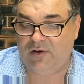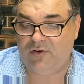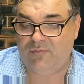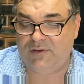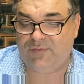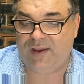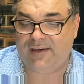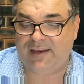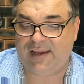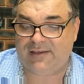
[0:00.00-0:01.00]
Loom is
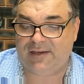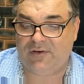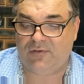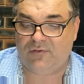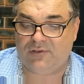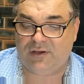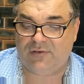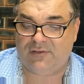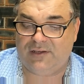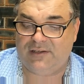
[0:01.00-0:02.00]
fantastic
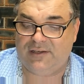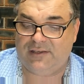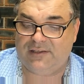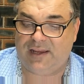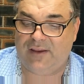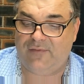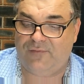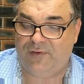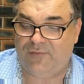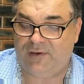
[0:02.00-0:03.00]
also since it's a
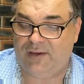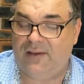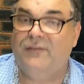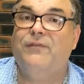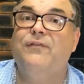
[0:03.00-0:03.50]
50